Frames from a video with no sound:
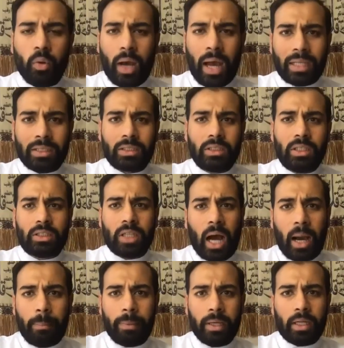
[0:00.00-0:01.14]
ask the
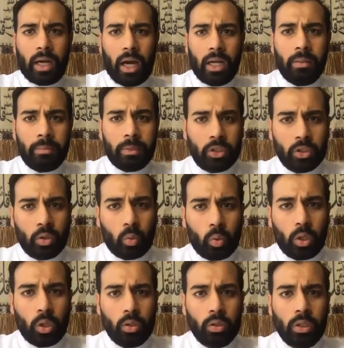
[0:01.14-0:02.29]
top economist in the
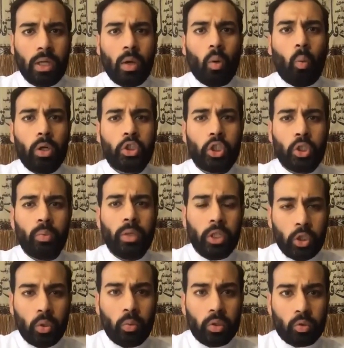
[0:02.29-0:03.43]
world, what should we
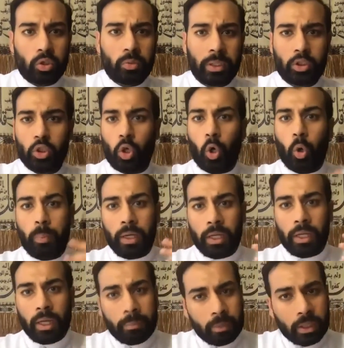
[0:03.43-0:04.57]
do with respect to opening
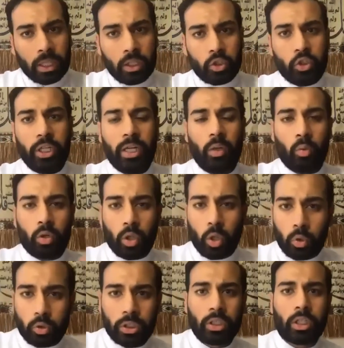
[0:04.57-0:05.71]
up the country and
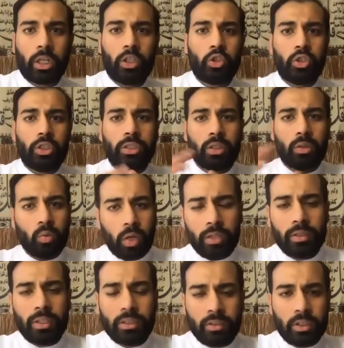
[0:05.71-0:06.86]
closing the countries and
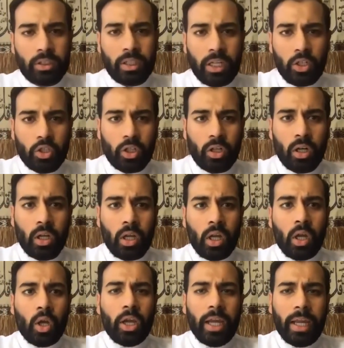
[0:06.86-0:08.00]
things of this nature?
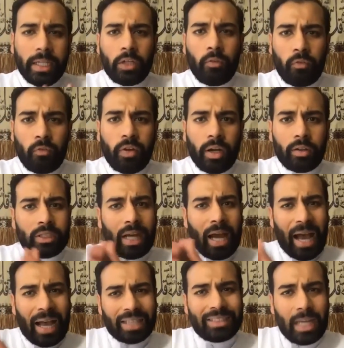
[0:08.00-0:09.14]
Is it fair to
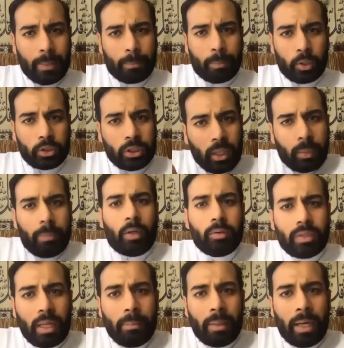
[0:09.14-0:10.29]
ask that person about
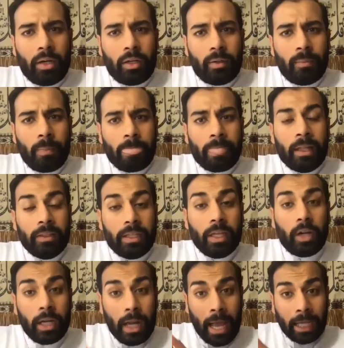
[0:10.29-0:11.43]
that matter? They're
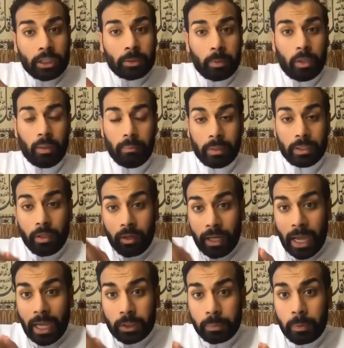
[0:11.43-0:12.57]
an expert, but they're an
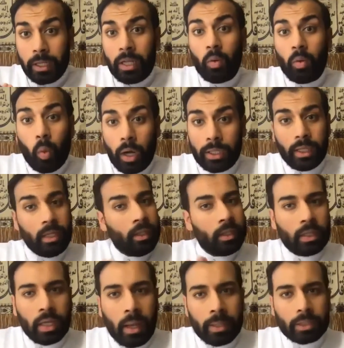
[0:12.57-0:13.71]
expert in what? In
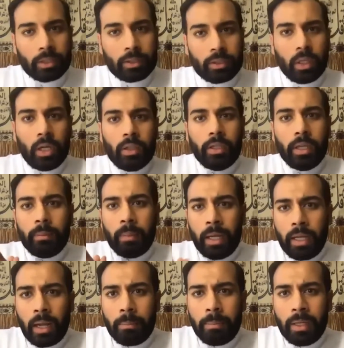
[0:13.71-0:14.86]
economics. They may
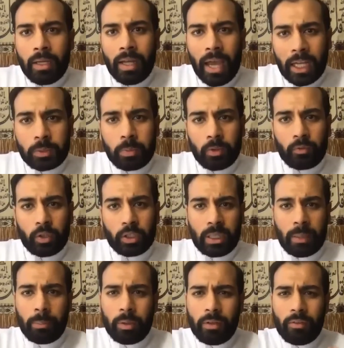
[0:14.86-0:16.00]
not be an expert, for
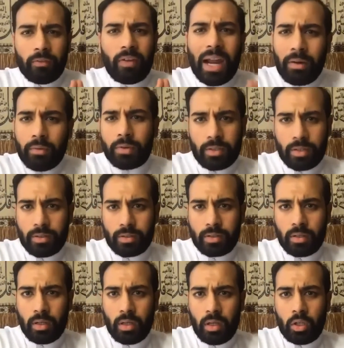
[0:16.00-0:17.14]
example, in viruses.
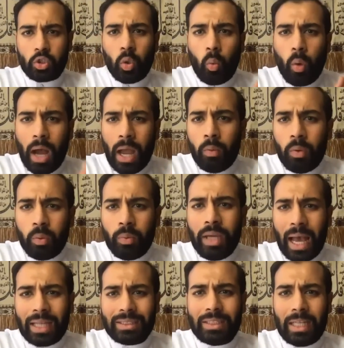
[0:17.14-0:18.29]
So why would we
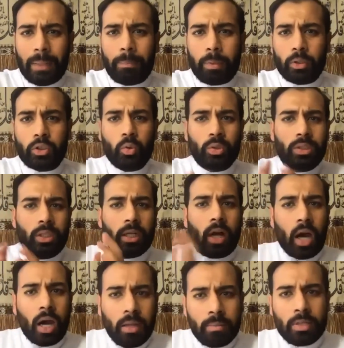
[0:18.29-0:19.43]
ask that person who's an
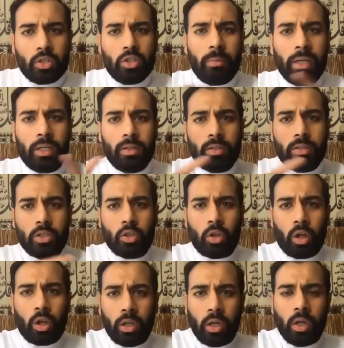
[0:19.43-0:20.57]
economist to make a decision
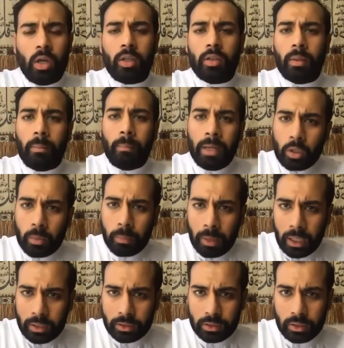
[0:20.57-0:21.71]
on the medical
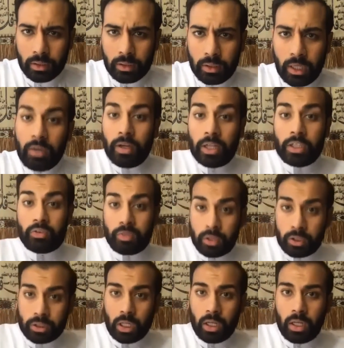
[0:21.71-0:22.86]
policy? And vice
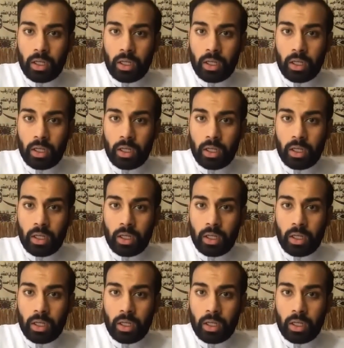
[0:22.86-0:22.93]
versa.